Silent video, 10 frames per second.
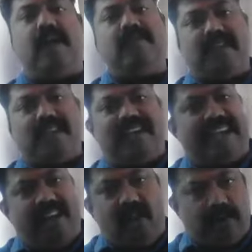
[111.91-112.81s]
After that,
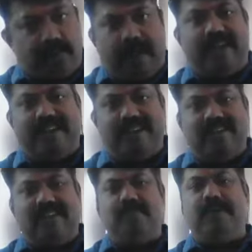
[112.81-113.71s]
I got married,
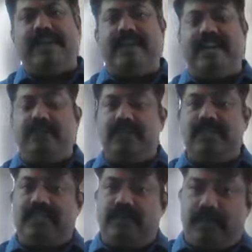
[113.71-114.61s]
completely
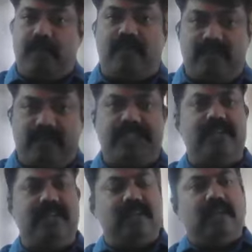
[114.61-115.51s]
immersed in my
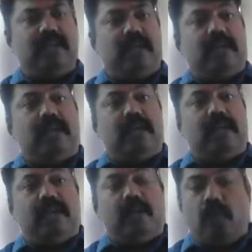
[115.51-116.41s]
profession.
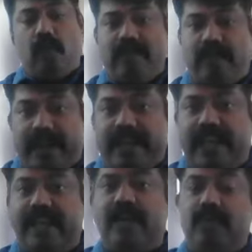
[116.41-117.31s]
One fine
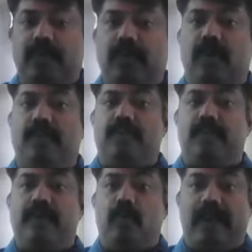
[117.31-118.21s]
day, I come to know about
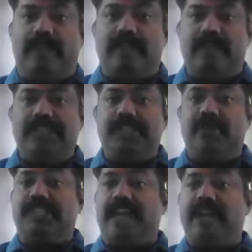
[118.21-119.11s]
my wife. She
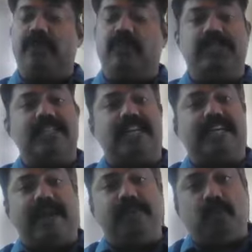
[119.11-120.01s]
was diagnosed as
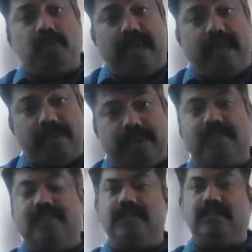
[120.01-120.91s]
a type 2
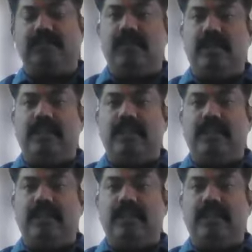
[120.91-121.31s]
diabetes.